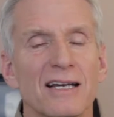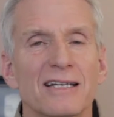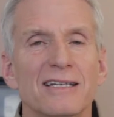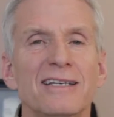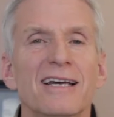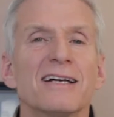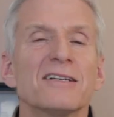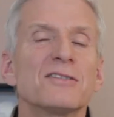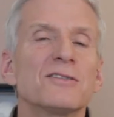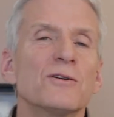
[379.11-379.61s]

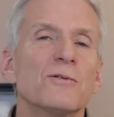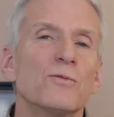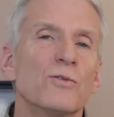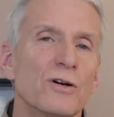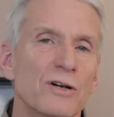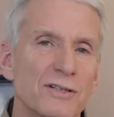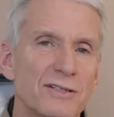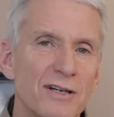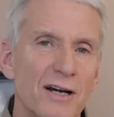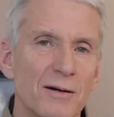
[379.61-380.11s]
Yes, the
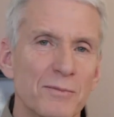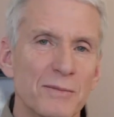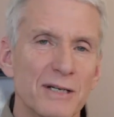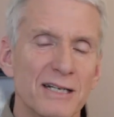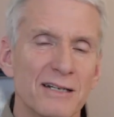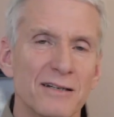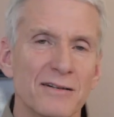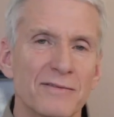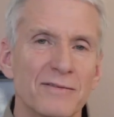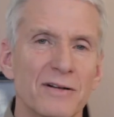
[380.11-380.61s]
words are
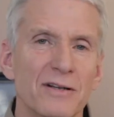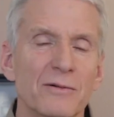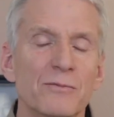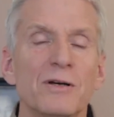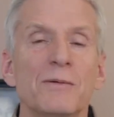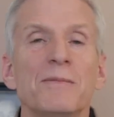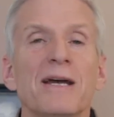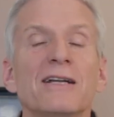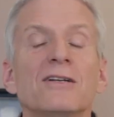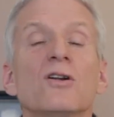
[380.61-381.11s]
meaningful, and
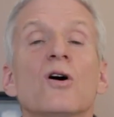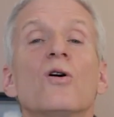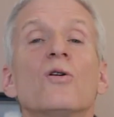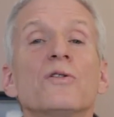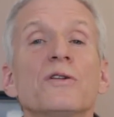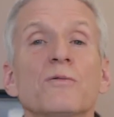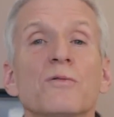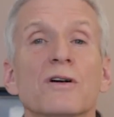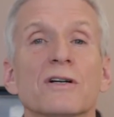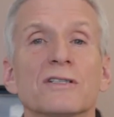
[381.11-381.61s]
we may know
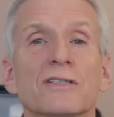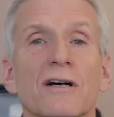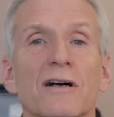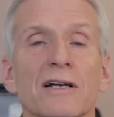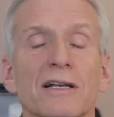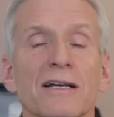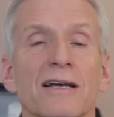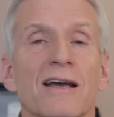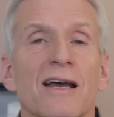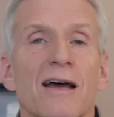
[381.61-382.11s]
the words
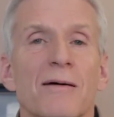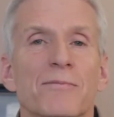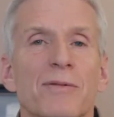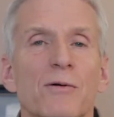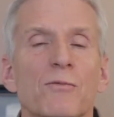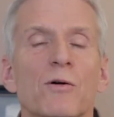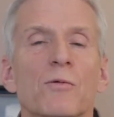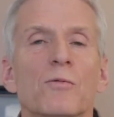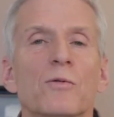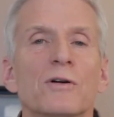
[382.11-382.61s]
already,
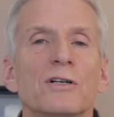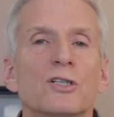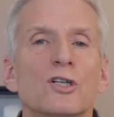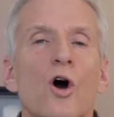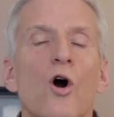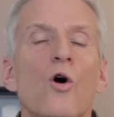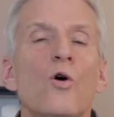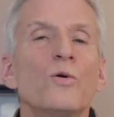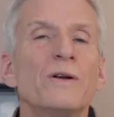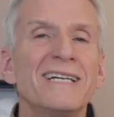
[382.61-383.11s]
but when we're
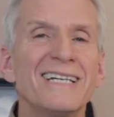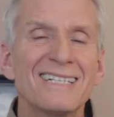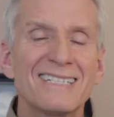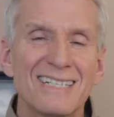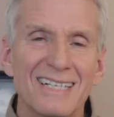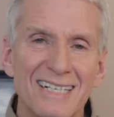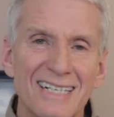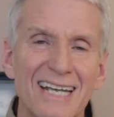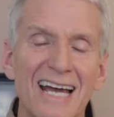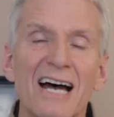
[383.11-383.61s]
toning
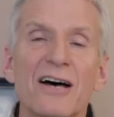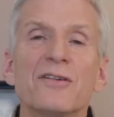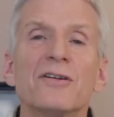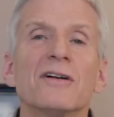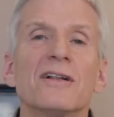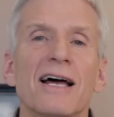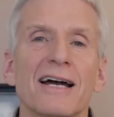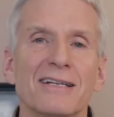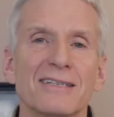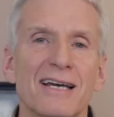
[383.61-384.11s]
together
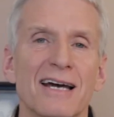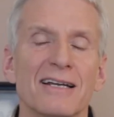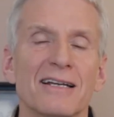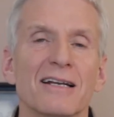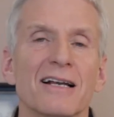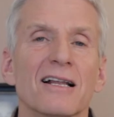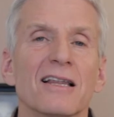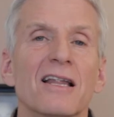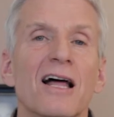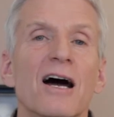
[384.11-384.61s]
like that
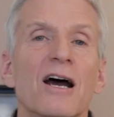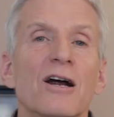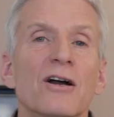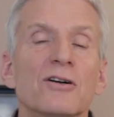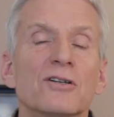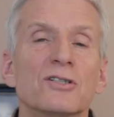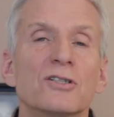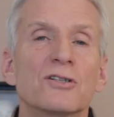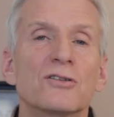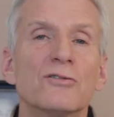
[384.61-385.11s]
in a
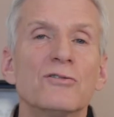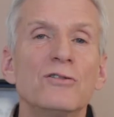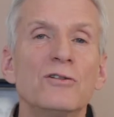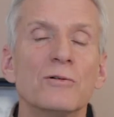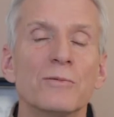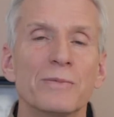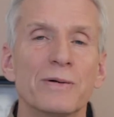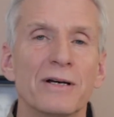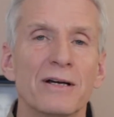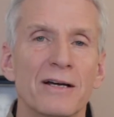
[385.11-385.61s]
large
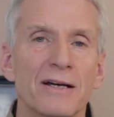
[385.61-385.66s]
group,